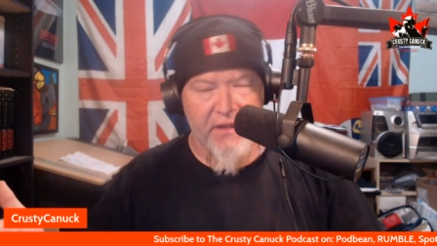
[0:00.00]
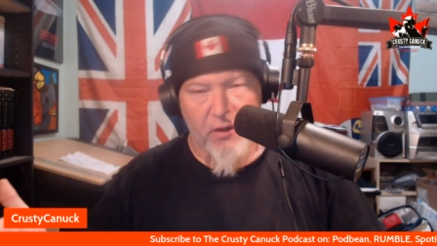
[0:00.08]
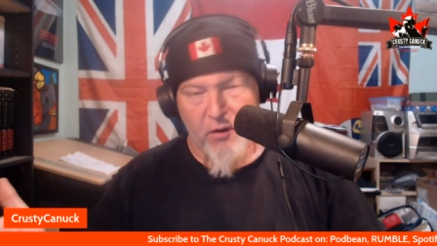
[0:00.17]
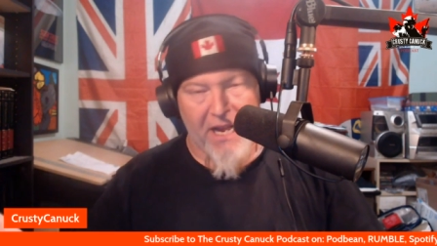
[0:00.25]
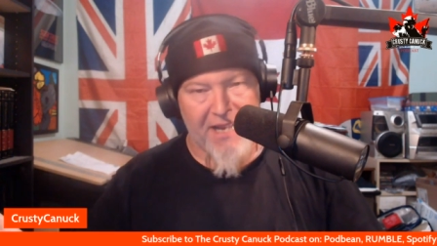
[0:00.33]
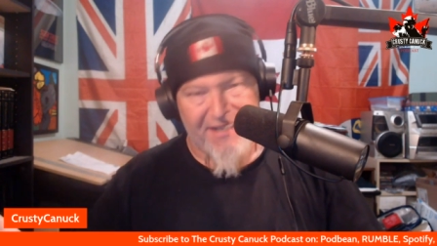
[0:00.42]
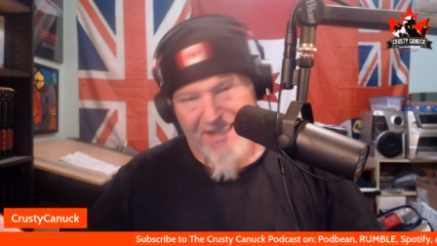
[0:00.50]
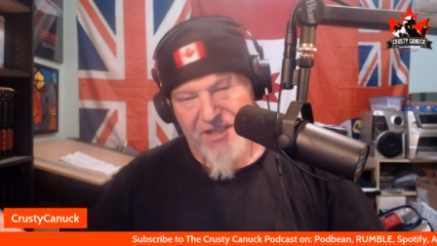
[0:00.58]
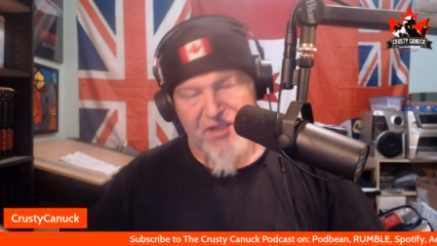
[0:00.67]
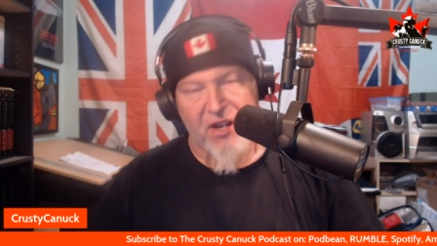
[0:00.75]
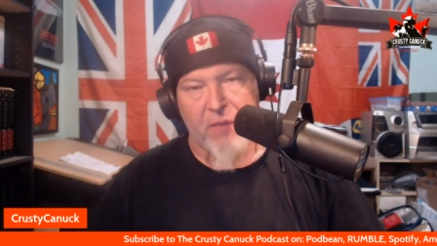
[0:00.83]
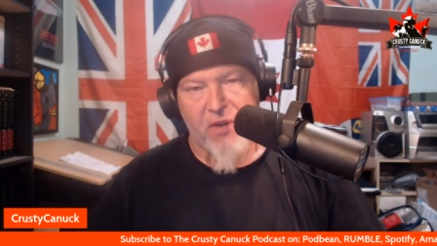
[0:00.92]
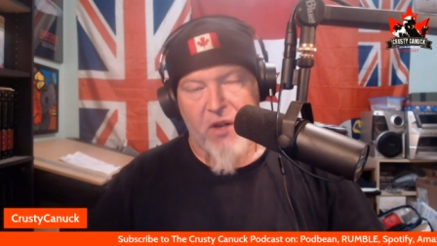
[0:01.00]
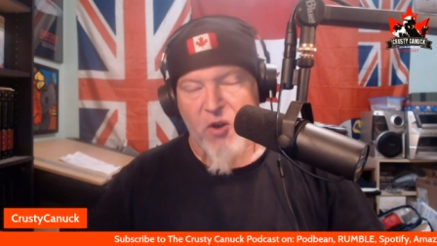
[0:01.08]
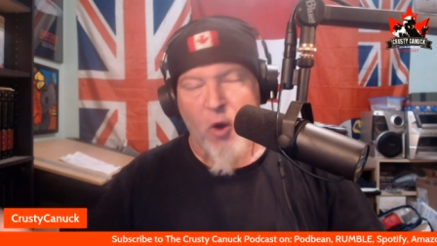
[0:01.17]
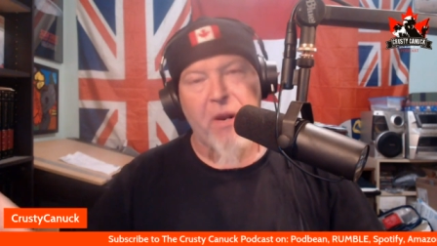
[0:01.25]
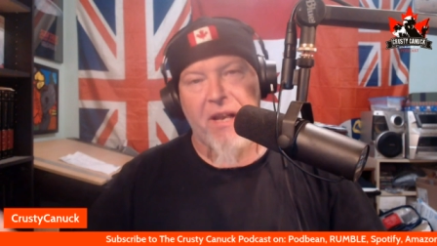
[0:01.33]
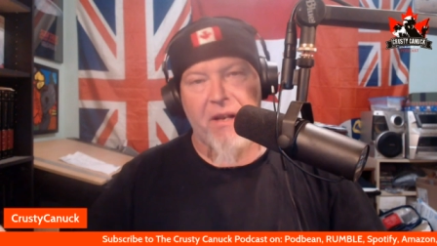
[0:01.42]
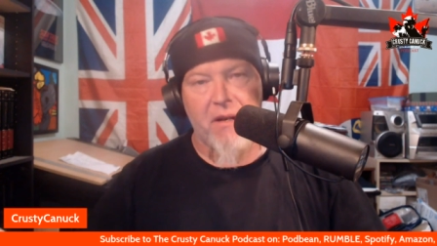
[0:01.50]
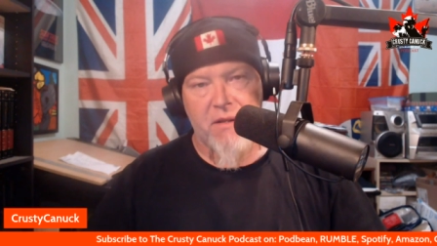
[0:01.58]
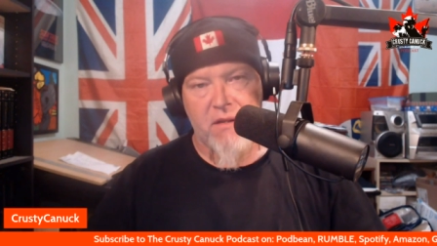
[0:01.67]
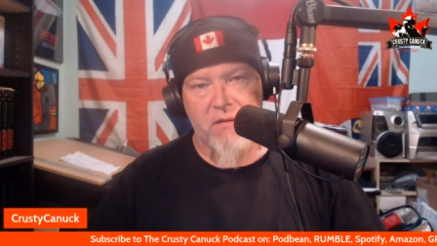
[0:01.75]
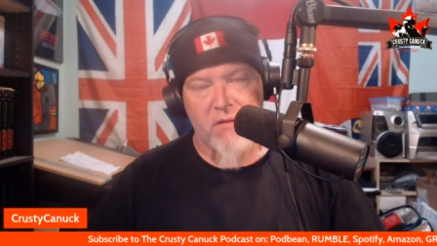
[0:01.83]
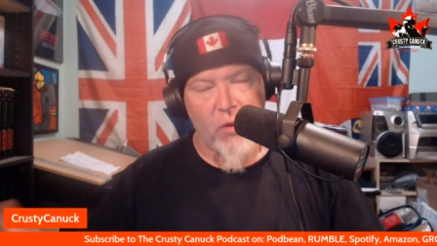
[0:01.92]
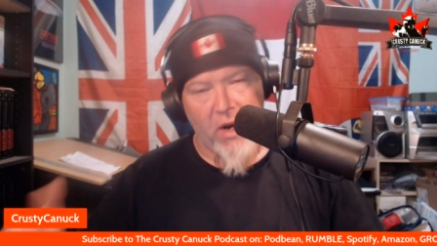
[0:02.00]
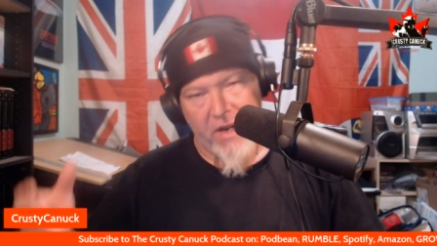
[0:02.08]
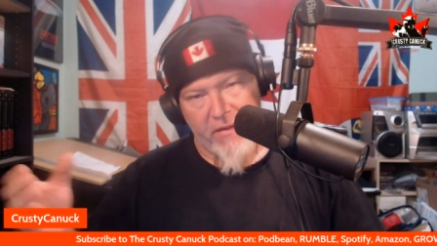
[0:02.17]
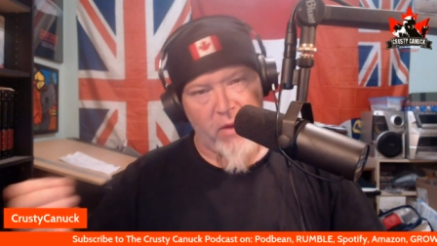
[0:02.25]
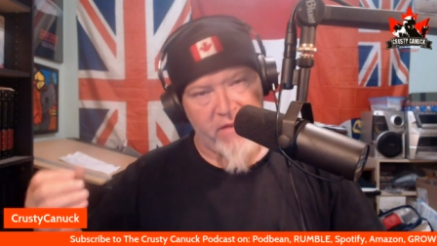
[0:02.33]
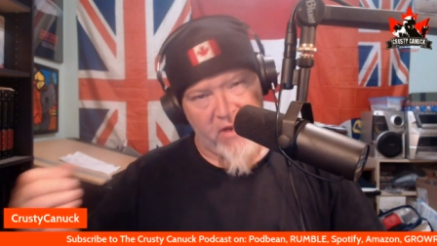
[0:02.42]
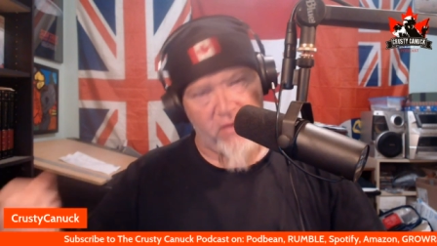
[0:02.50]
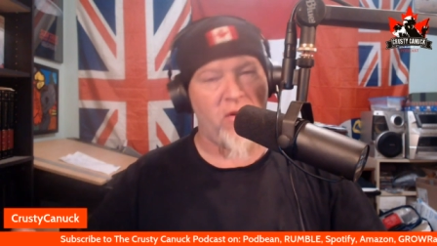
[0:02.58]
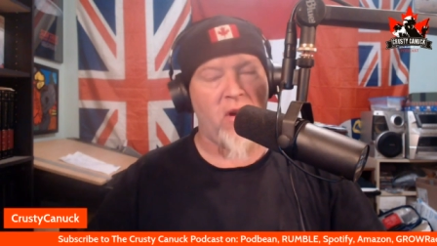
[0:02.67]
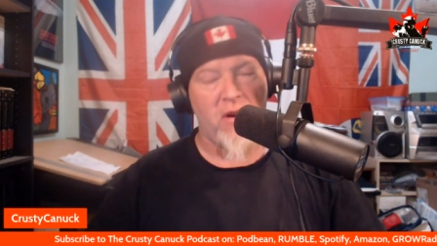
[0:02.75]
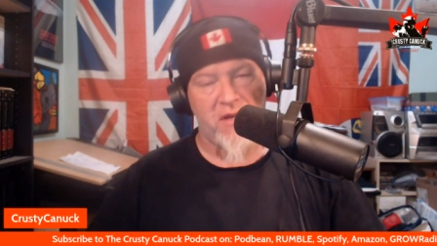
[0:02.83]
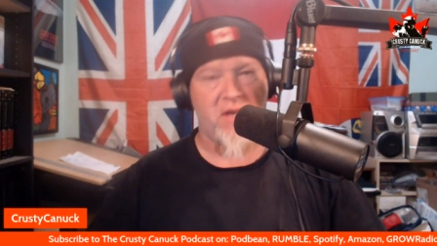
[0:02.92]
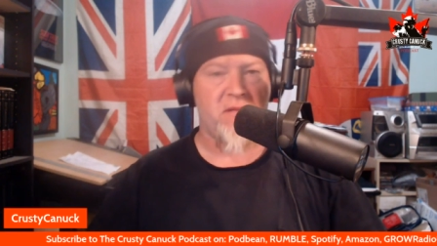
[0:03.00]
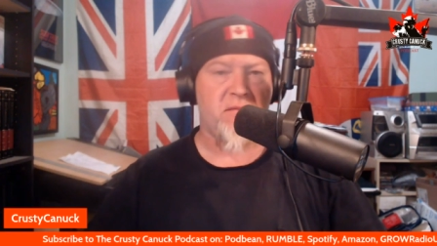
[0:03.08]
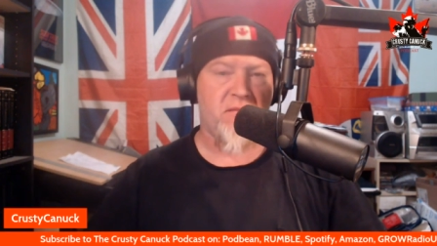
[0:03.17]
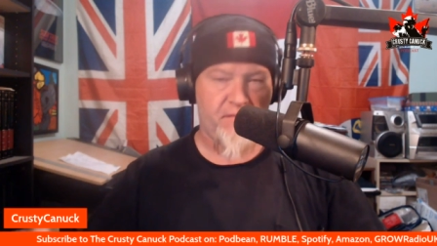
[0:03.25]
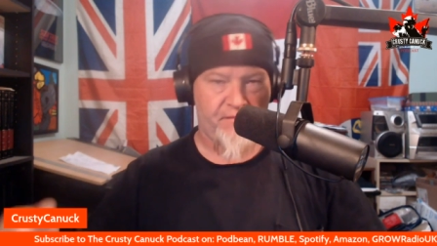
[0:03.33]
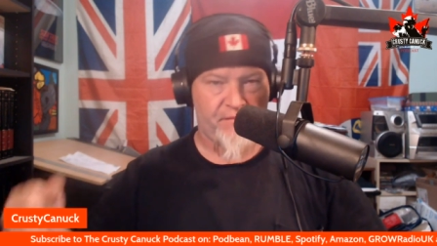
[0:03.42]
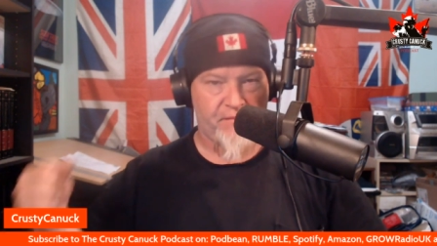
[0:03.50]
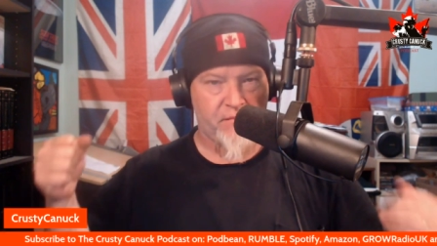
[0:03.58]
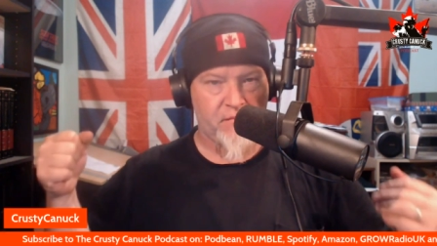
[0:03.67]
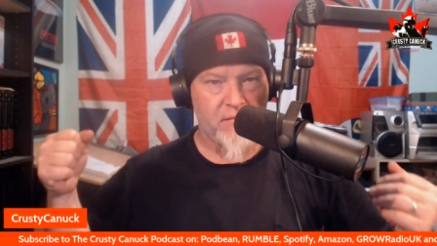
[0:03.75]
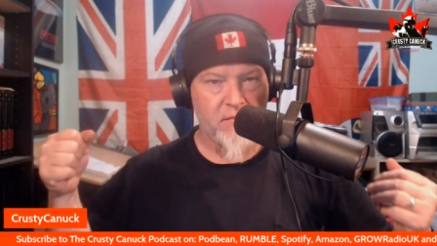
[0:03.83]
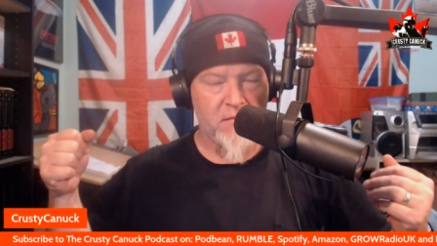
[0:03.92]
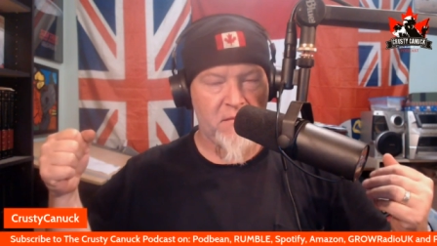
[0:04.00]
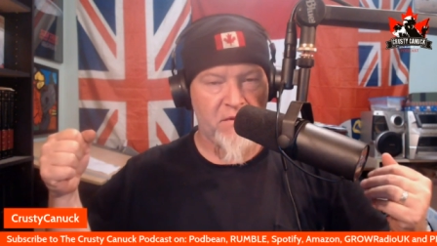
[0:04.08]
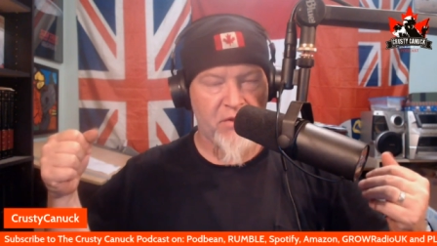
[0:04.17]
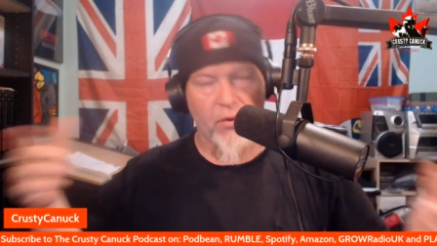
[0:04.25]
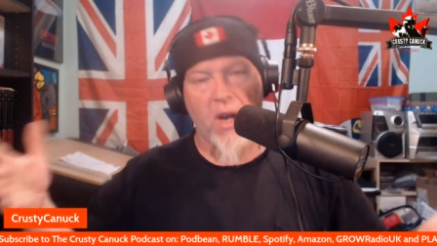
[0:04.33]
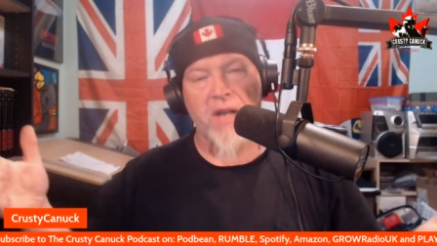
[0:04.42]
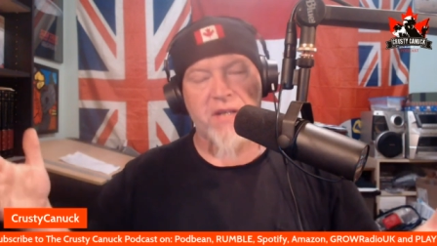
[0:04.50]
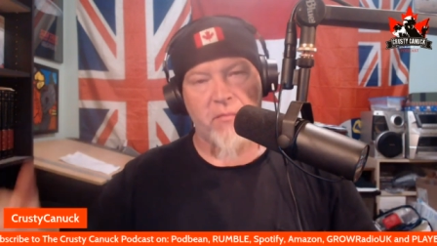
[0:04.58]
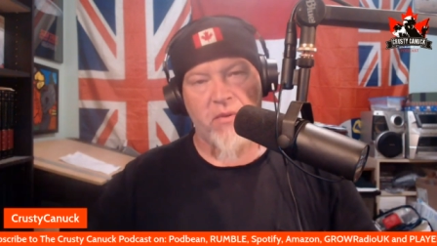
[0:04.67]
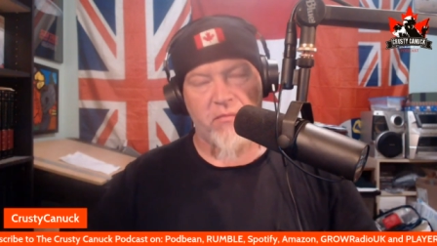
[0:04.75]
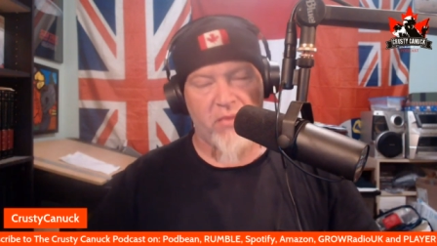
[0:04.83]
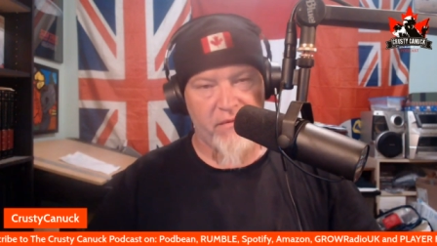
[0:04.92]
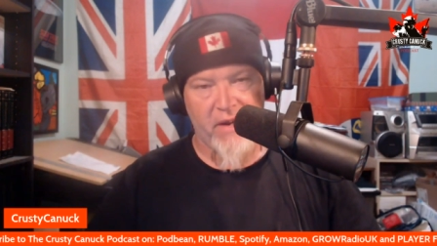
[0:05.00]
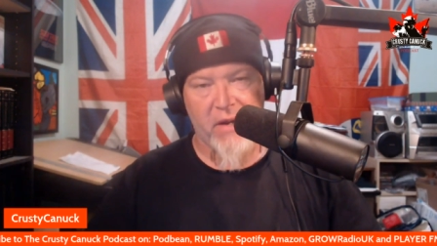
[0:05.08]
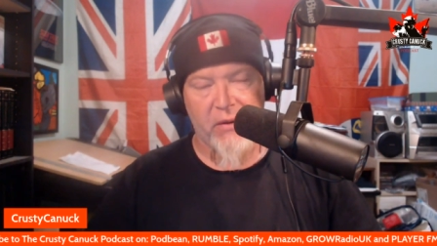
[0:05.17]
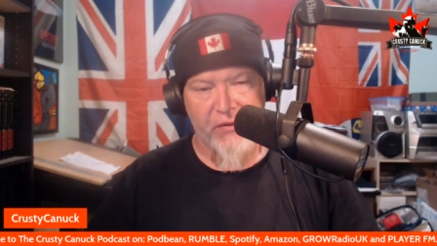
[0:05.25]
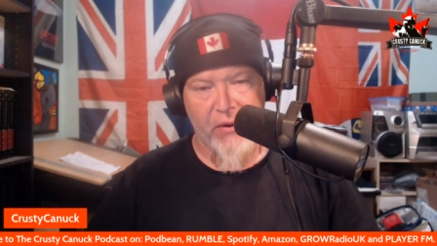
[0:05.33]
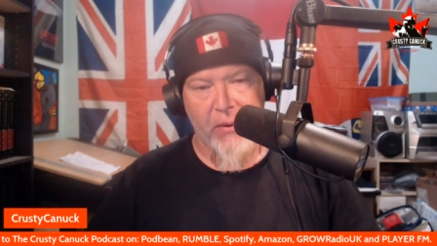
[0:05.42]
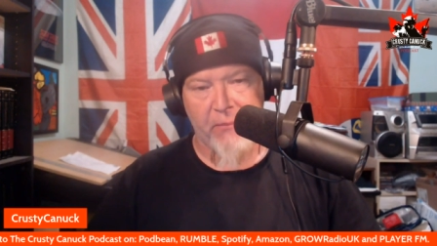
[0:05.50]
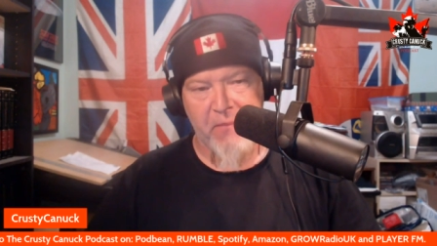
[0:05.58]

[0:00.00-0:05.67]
the little guys get stumped on. Nobody does. You want it, you want the underdogs to to rise up and prevail too.